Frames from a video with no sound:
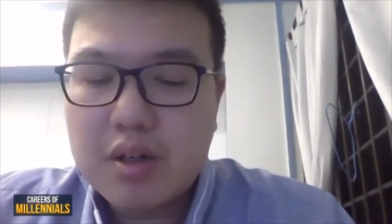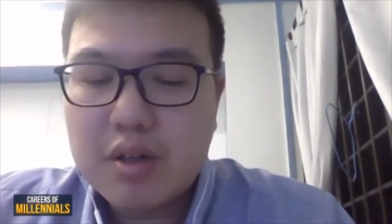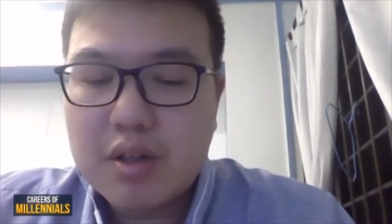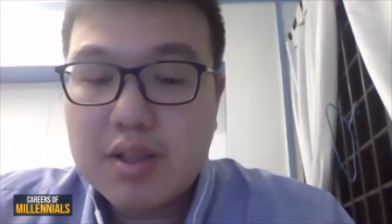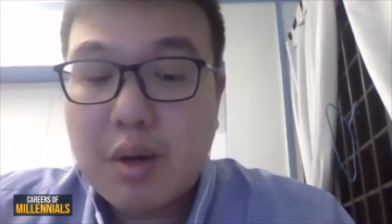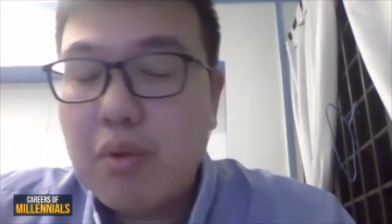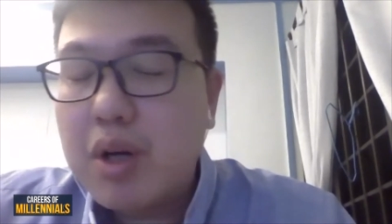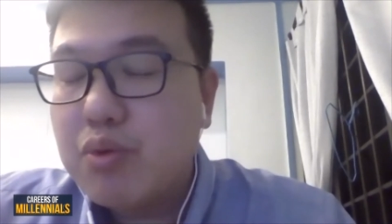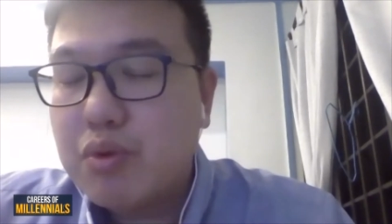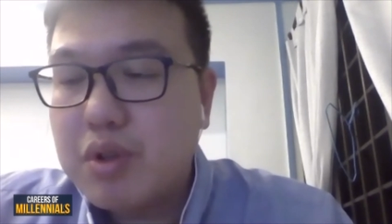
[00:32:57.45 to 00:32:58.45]
someone
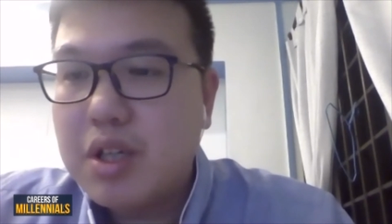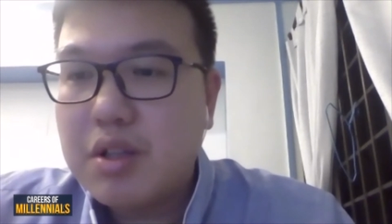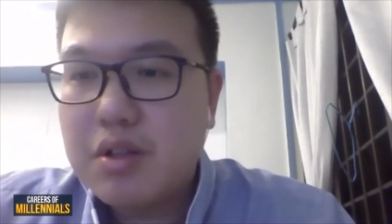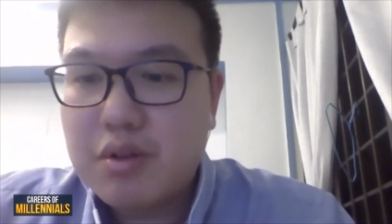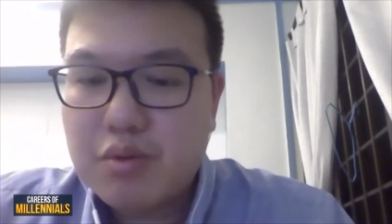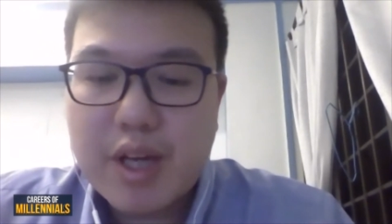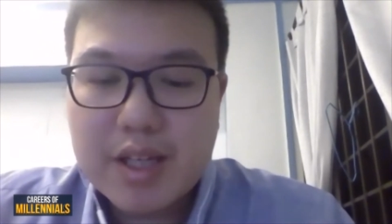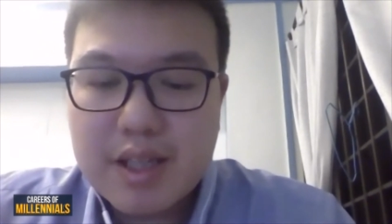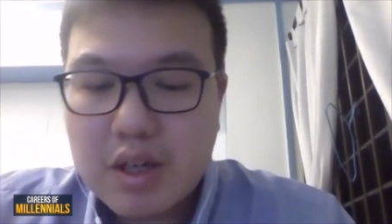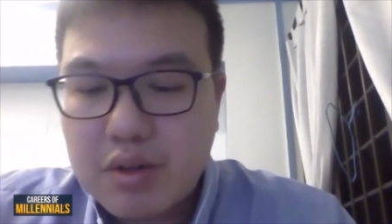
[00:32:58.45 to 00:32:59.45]
would need to
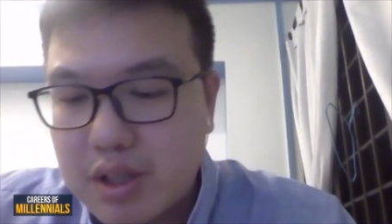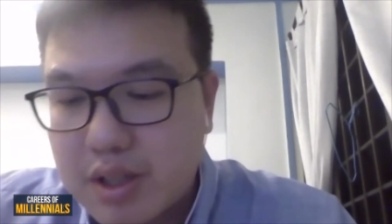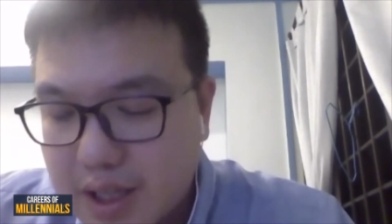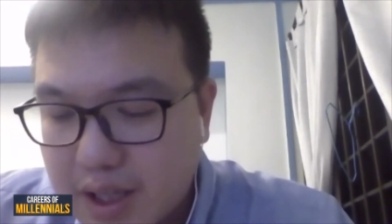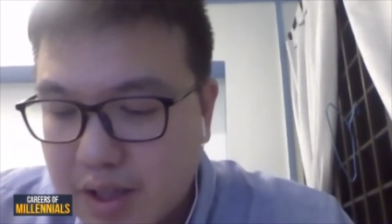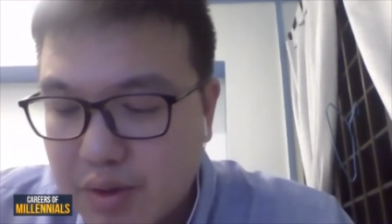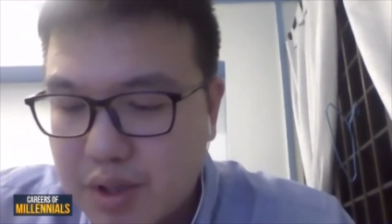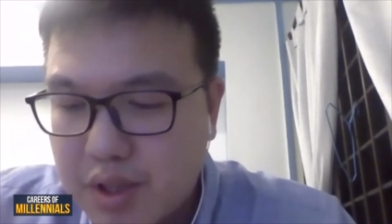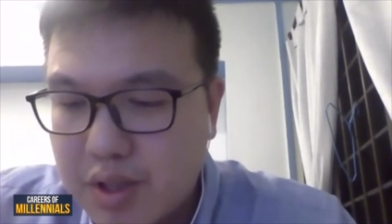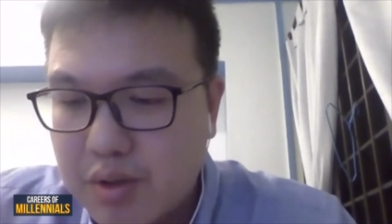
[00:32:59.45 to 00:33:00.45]
excel in technical
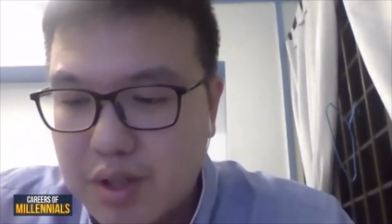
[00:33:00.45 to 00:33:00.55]
sales here,